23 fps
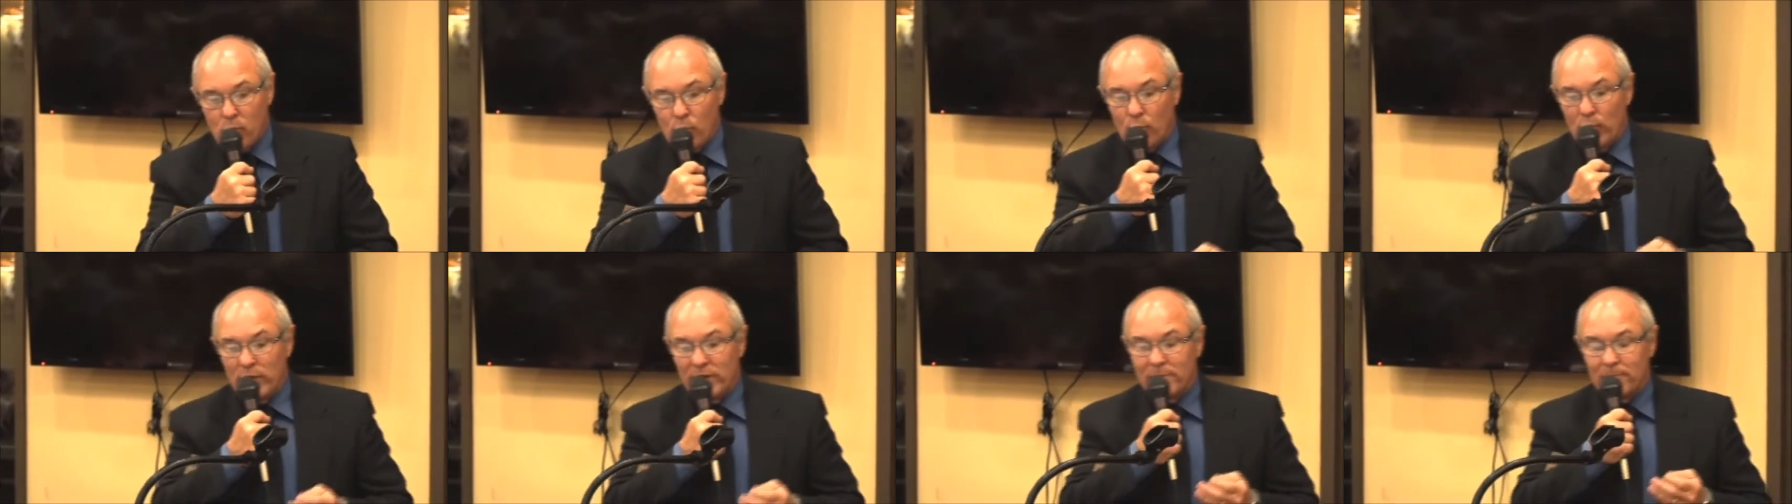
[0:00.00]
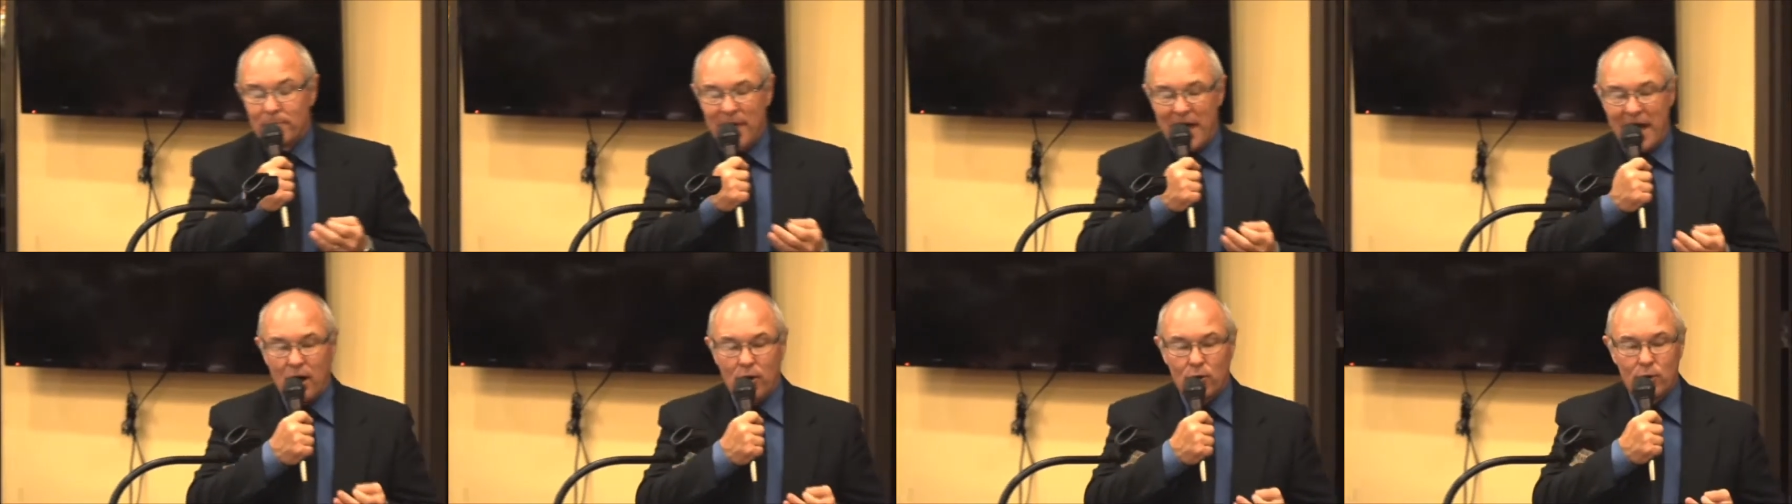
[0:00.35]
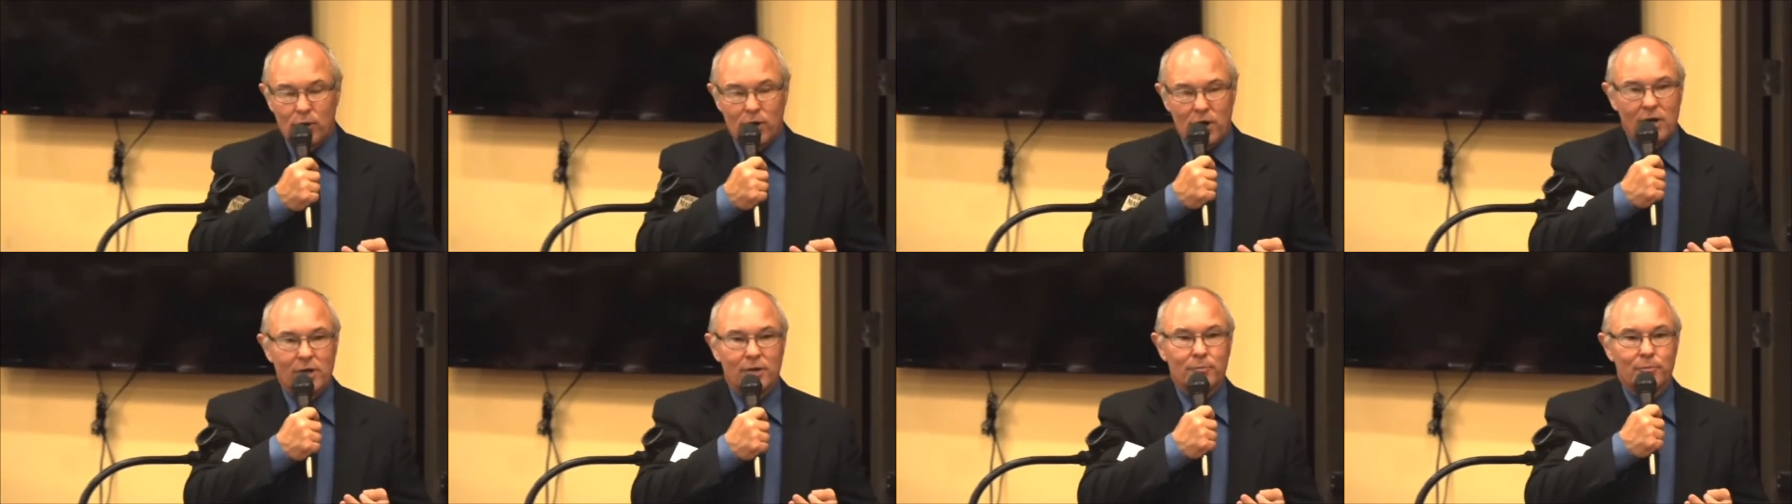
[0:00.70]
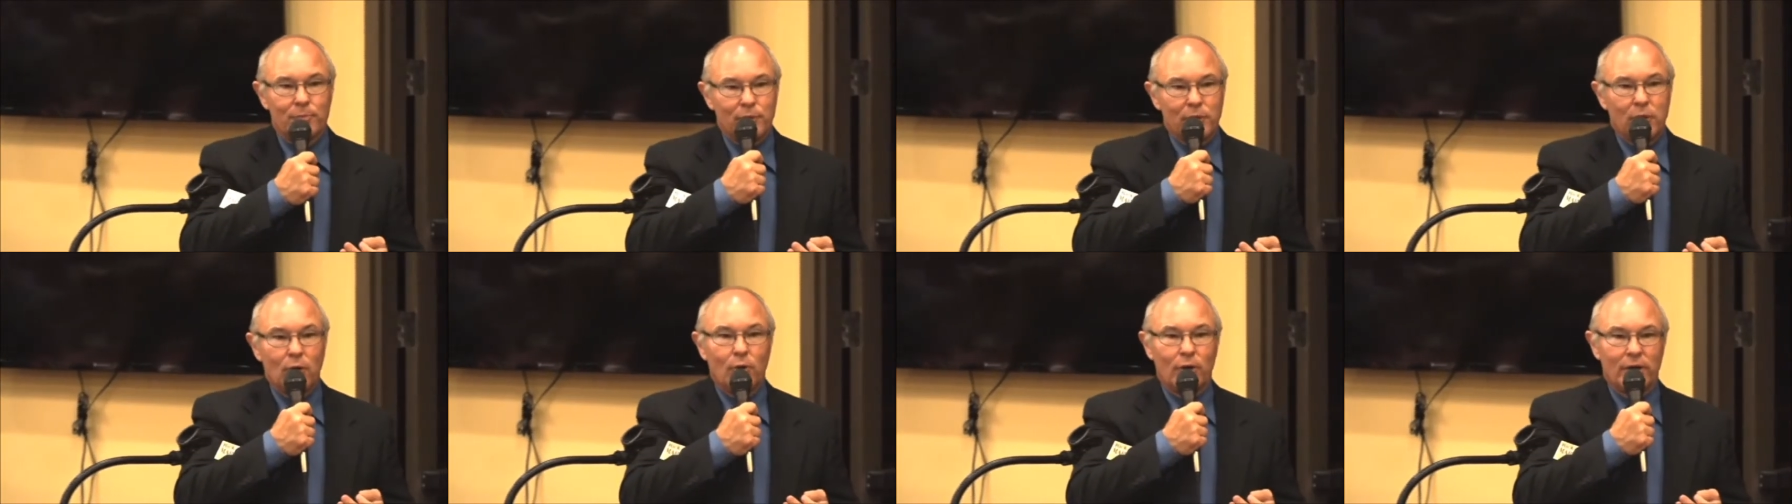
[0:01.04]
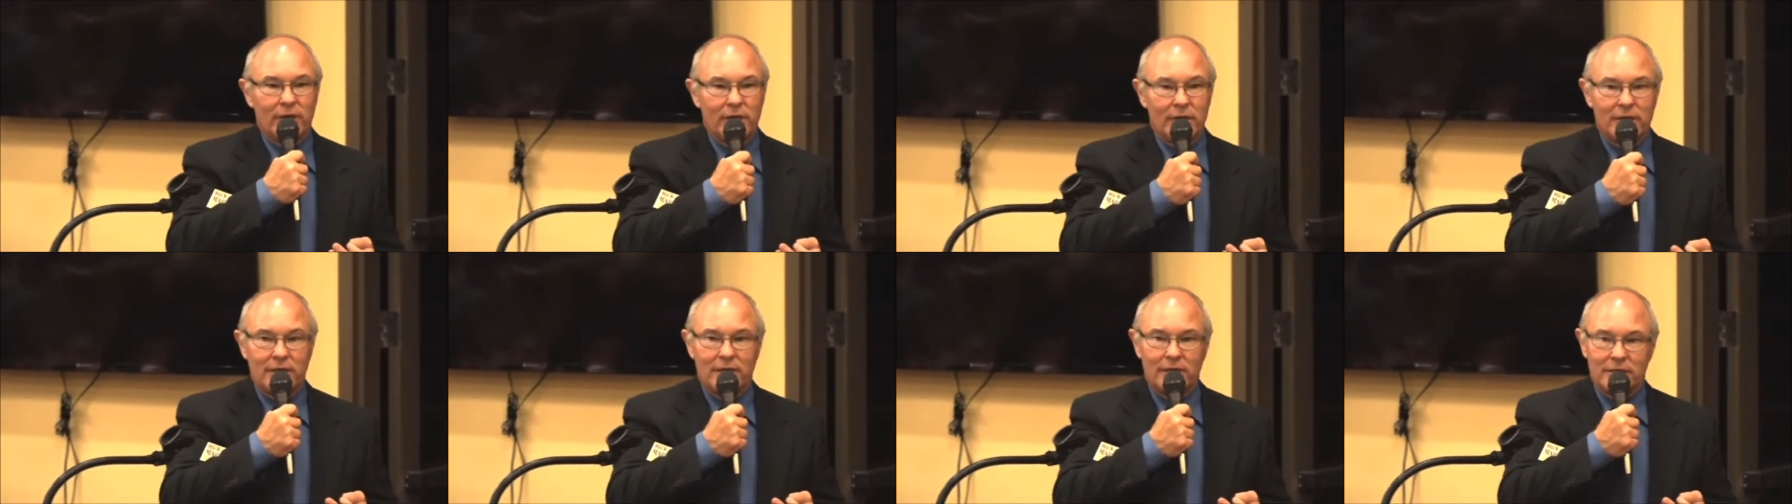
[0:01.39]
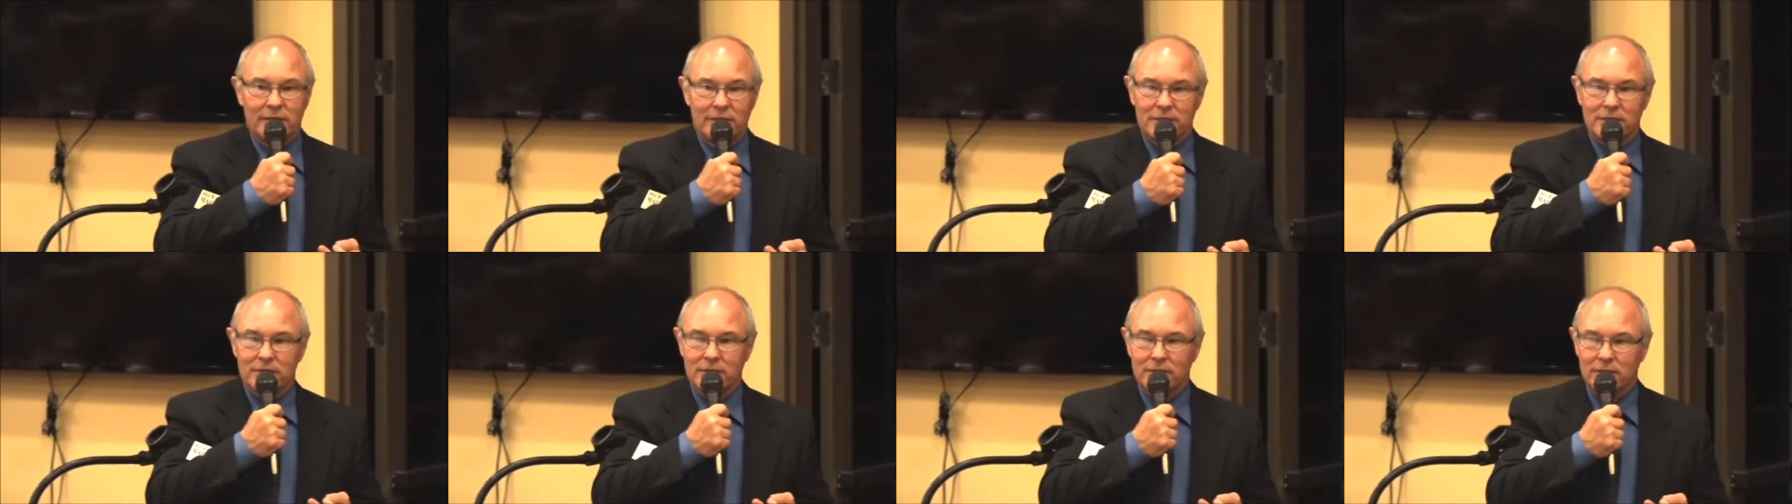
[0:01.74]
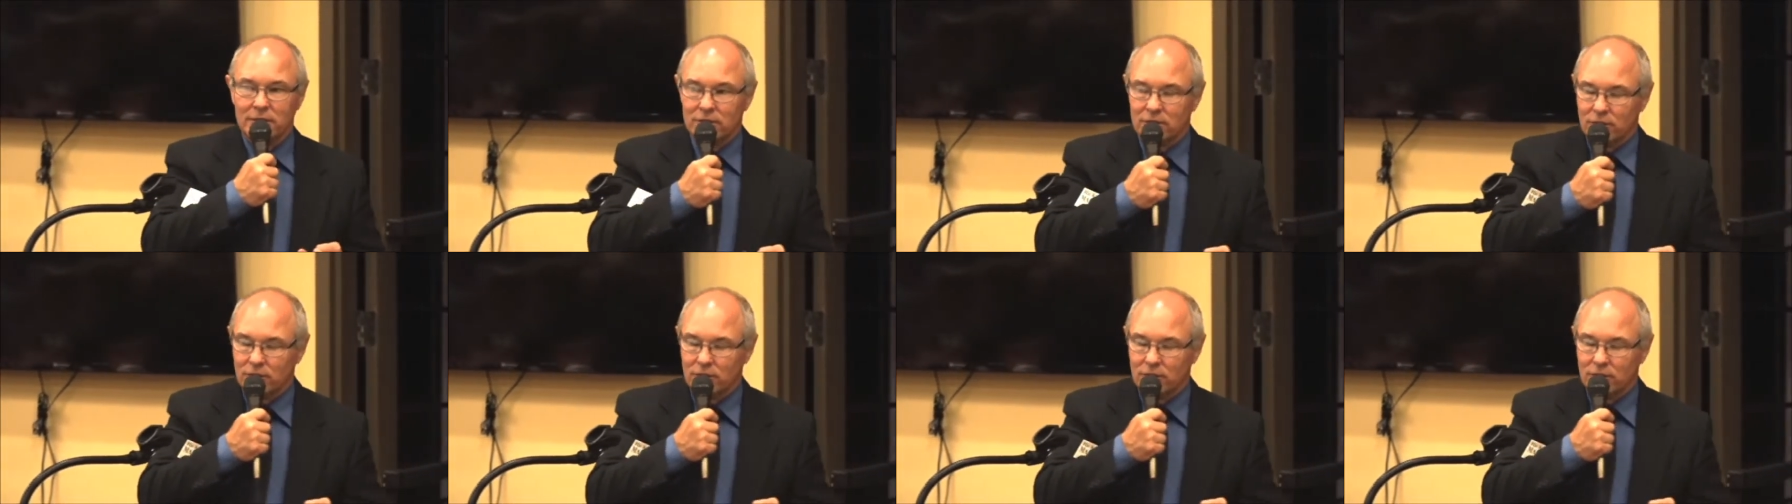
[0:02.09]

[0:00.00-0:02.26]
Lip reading: We empower our employees